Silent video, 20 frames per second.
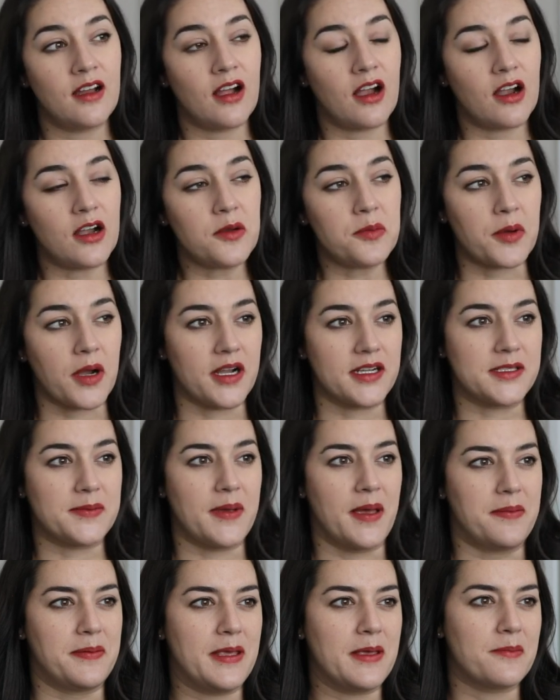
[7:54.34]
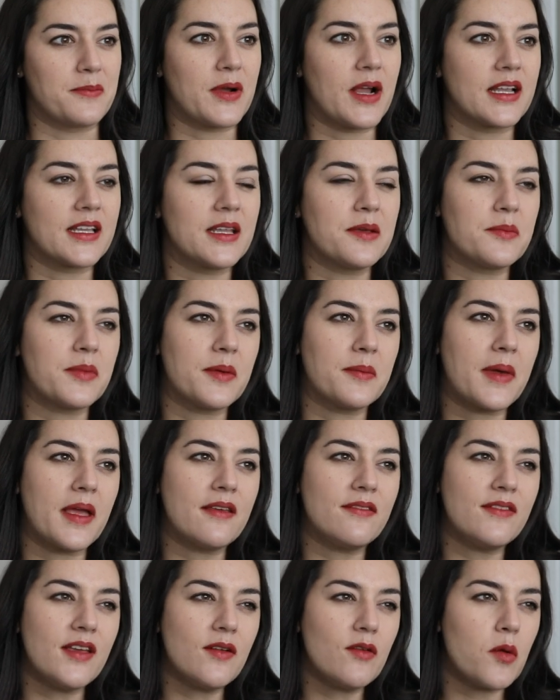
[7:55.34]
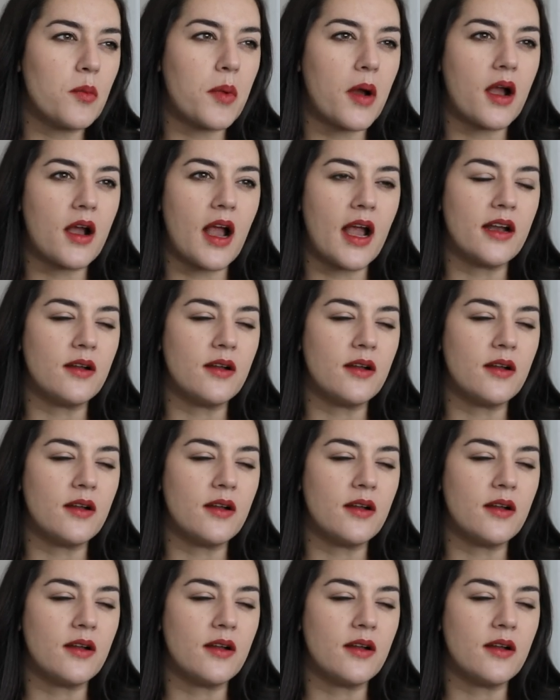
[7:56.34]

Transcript: hard parts about being pregnant, but my favorite part,